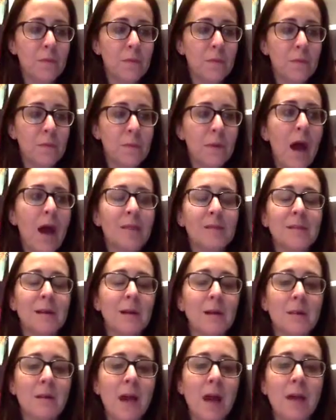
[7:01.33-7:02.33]
not
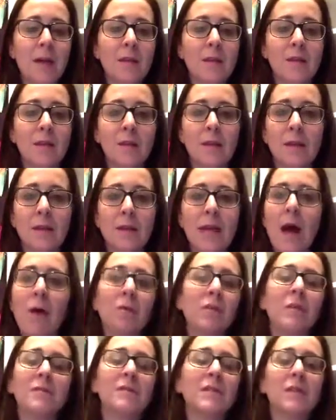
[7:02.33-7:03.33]
allowing
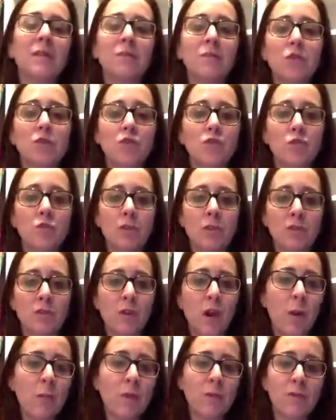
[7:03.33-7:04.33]
them to live the truth of
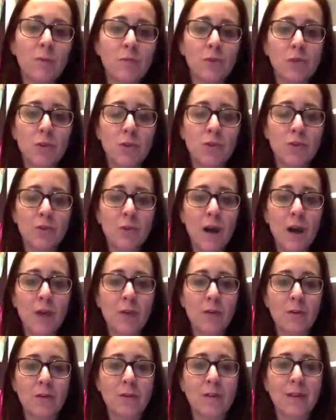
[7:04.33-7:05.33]
coming from two different
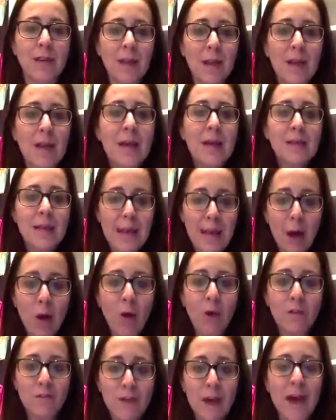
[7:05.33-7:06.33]
fathers, and that they are
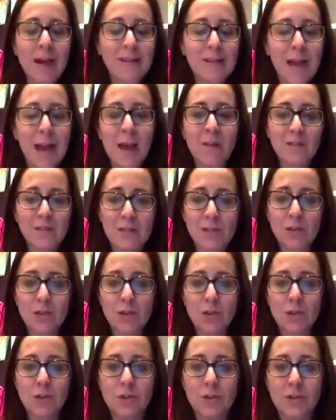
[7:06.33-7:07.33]
in fact half
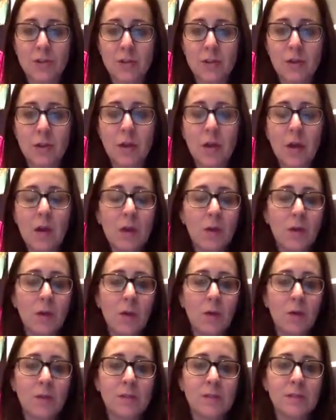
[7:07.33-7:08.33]
sisters, and
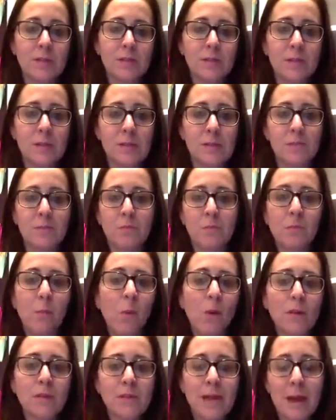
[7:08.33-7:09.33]
it's
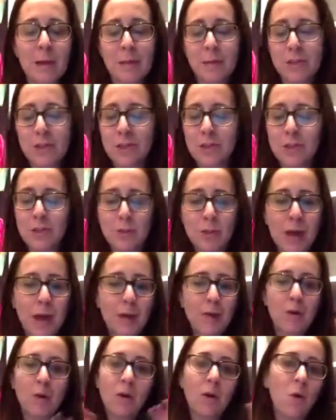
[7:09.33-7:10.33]
more damaging to do that.
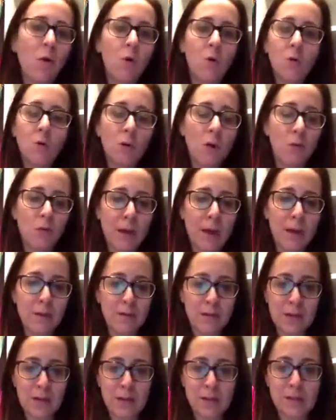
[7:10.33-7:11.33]
A whole array of
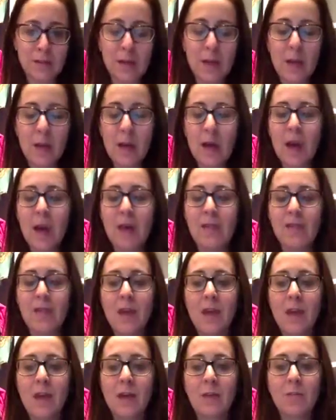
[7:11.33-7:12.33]
things. And
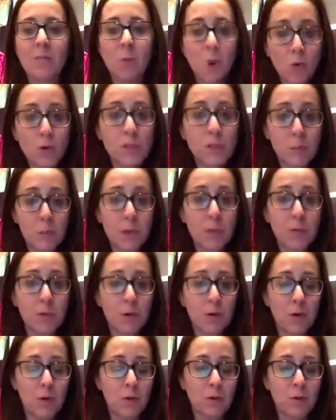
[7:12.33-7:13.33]
then most
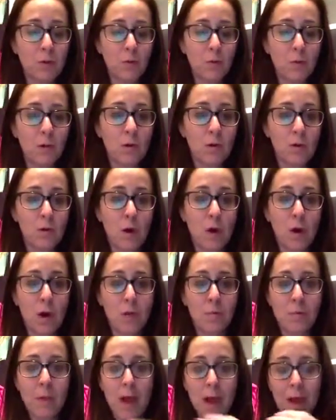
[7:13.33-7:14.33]
people were
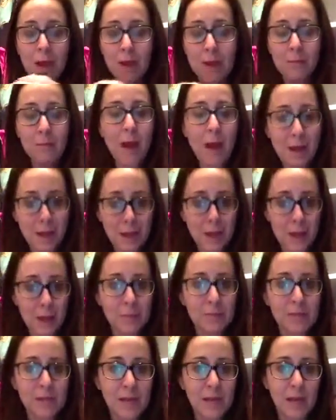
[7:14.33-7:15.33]
in my camp
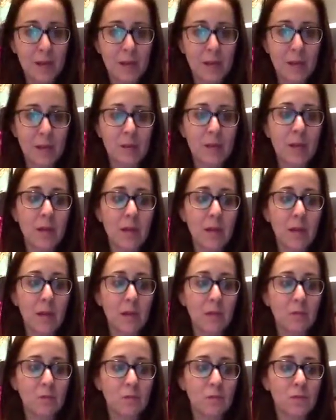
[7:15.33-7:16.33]
saying that
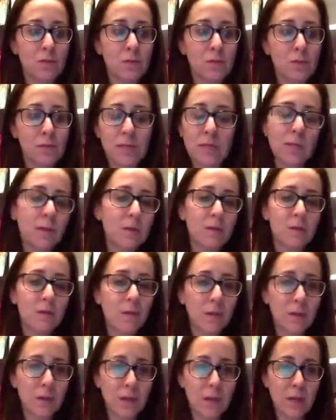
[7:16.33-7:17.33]
they didn't
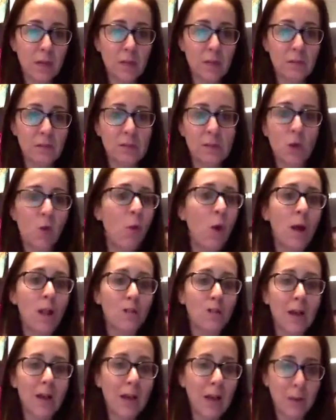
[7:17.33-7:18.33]
feel the need to
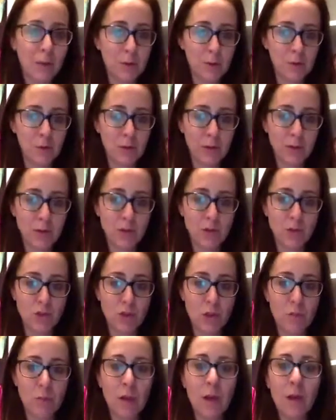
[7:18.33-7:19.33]
qualify anyone's
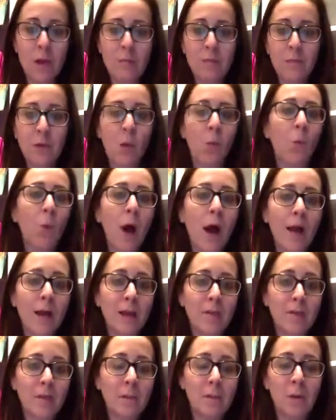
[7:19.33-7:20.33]
relationship. Why
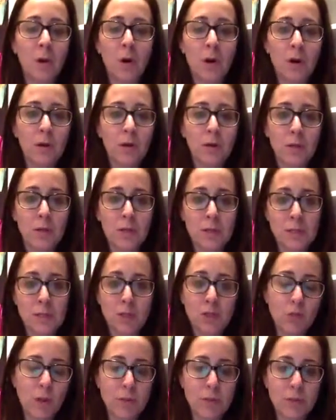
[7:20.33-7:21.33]
even put these
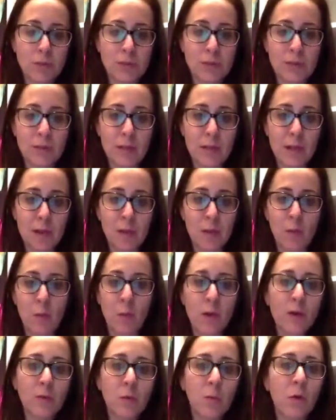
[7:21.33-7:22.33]
descriptors in there?
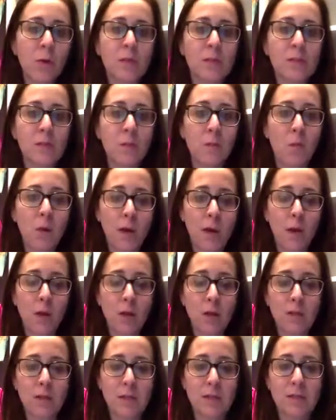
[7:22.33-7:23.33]
What is the point?
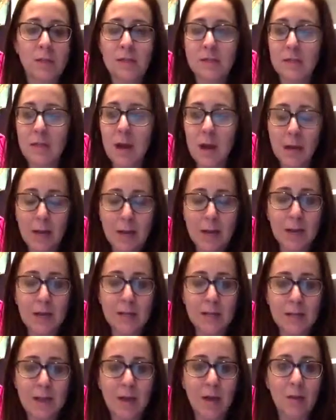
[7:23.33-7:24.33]
All it does is knock a
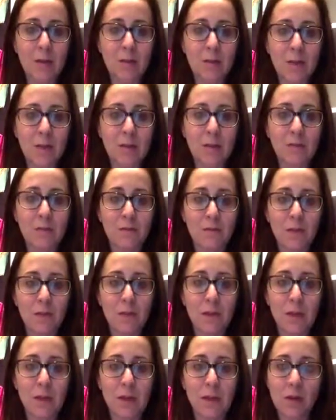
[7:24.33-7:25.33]
kid down and make them
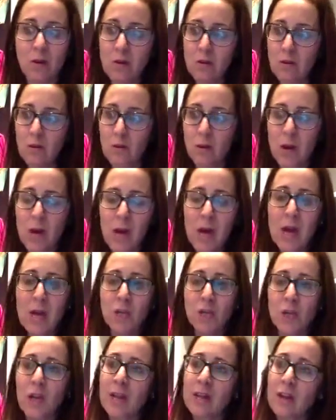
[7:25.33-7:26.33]
feel like, oh,
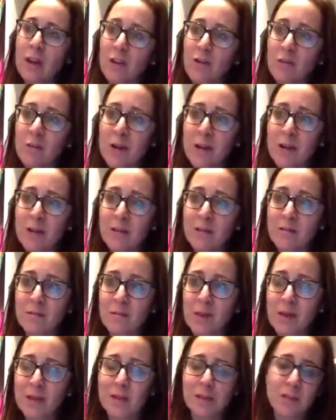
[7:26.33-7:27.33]
should I love
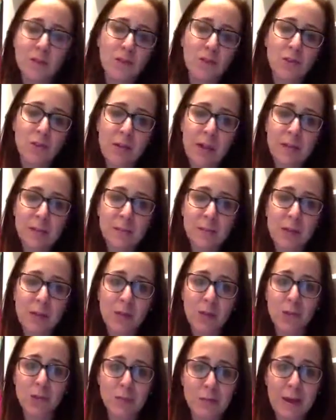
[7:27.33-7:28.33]
my sister less
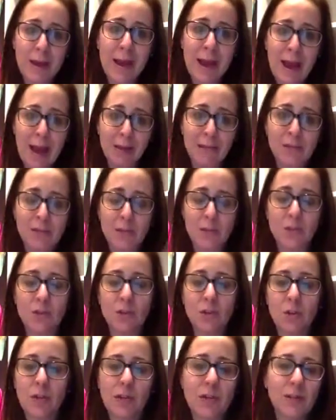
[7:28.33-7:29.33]
because she's my half
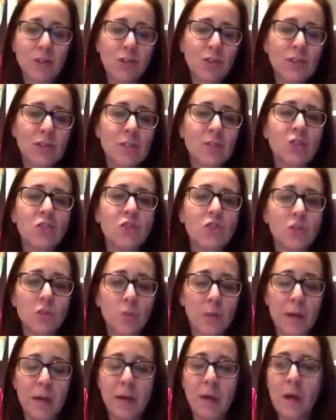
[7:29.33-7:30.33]
sister? It's
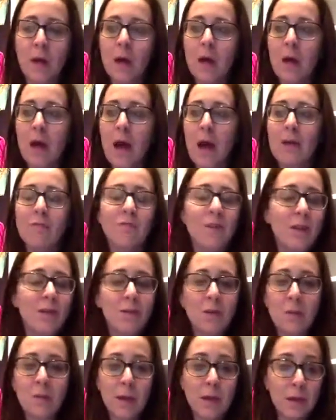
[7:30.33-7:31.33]
stupid. I've
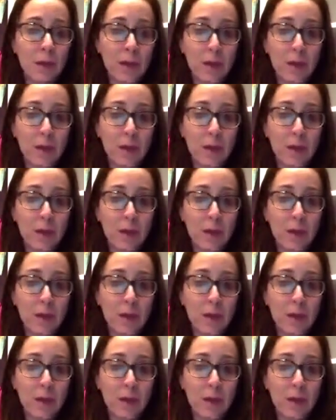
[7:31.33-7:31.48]
never in my